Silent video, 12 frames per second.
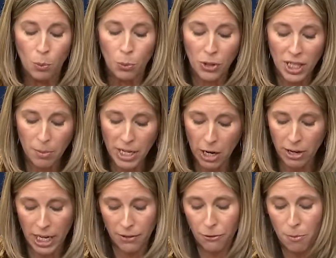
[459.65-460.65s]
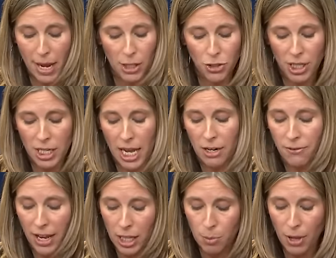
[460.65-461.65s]
Preliminary information and
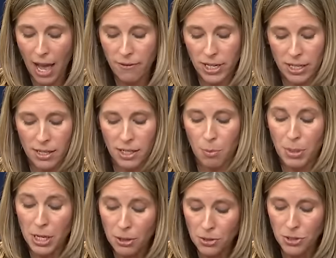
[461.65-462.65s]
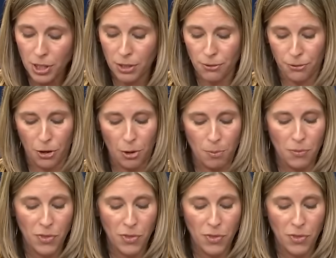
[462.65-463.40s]
available evidence appears to confirm